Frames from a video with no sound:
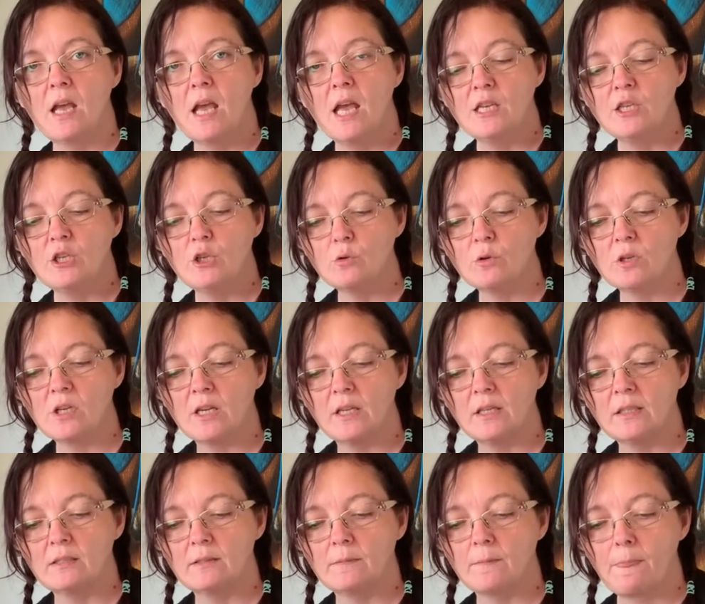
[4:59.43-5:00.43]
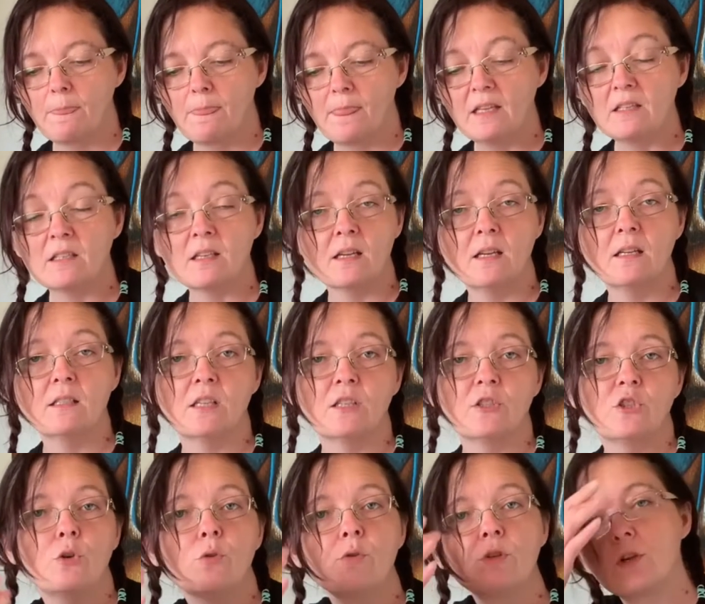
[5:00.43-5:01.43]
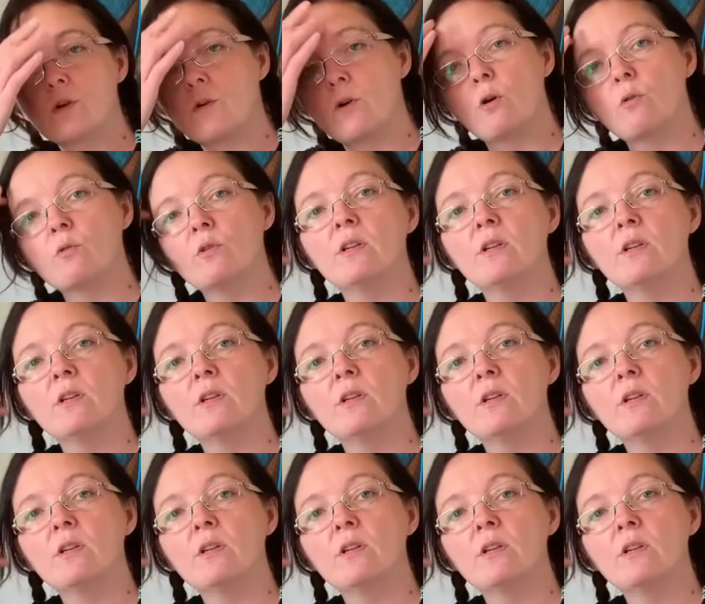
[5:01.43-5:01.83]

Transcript: it's a choose your own